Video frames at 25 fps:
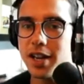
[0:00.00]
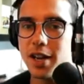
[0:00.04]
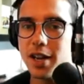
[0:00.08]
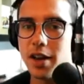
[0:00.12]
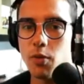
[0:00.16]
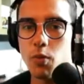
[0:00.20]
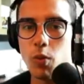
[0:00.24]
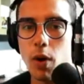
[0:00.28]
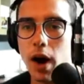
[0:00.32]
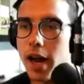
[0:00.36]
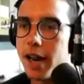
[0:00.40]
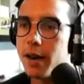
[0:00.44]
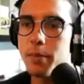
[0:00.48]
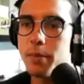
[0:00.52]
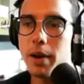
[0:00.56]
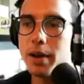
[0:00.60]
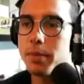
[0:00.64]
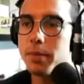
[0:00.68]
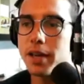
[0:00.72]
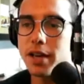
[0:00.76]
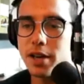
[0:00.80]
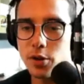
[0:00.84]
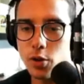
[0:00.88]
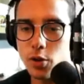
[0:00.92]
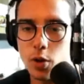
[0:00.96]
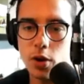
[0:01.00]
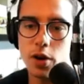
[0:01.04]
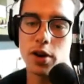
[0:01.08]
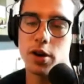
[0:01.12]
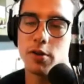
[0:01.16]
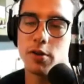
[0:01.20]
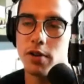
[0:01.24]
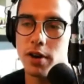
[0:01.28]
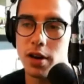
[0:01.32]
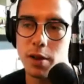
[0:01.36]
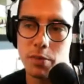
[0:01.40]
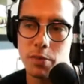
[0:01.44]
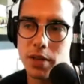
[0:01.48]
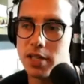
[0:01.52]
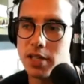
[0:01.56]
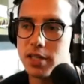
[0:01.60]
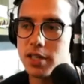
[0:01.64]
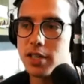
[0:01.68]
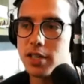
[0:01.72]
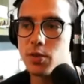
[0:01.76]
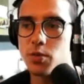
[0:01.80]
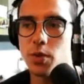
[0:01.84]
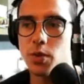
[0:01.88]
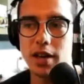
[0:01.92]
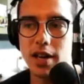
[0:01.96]
Why am I being a lawyer to run a
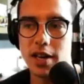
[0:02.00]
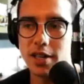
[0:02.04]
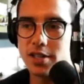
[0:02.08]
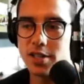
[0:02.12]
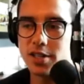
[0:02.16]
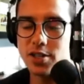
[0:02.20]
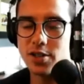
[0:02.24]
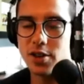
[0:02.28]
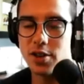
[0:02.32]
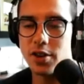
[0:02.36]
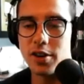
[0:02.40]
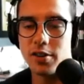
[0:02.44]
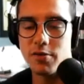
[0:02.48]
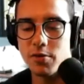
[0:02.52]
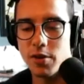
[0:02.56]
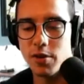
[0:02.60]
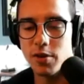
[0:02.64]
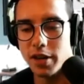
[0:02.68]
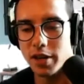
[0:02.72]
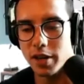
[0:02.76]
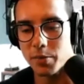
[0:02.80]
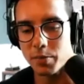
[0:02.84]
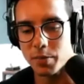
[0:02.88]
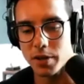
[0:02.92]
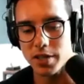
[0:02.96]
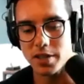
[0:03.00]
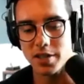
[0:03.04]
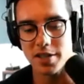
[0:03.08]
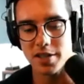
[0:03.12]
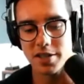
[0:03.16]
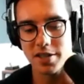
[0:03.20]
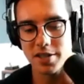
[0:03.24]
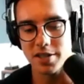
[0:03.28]
business? Why not just start running a business?